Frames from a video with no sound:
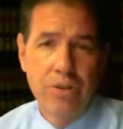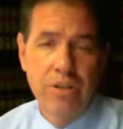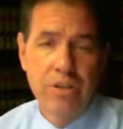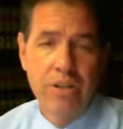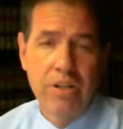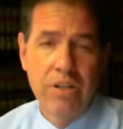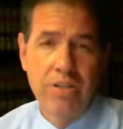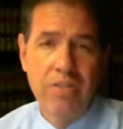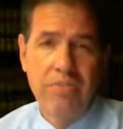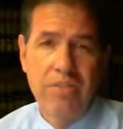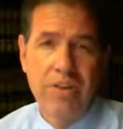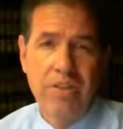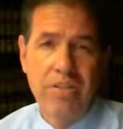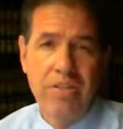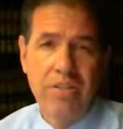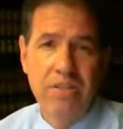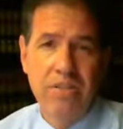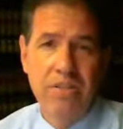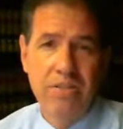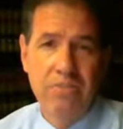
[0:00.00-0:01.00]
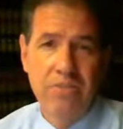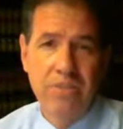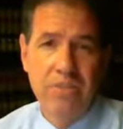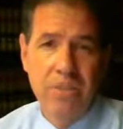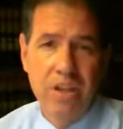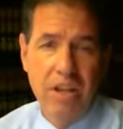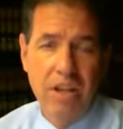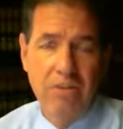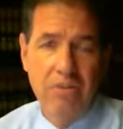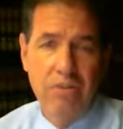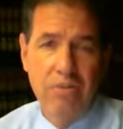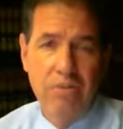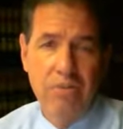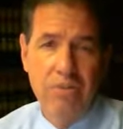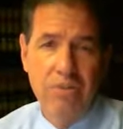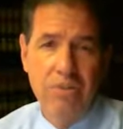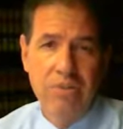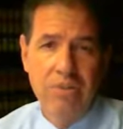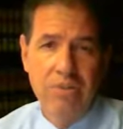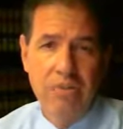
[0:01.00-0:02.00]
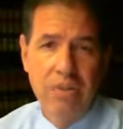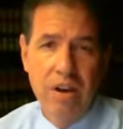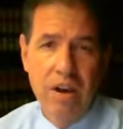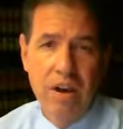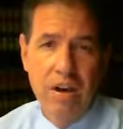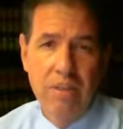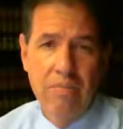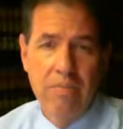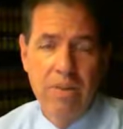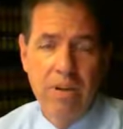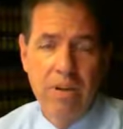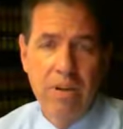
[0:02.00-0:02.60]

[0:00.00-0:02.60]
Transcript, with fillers: and he is facing substantial prison time.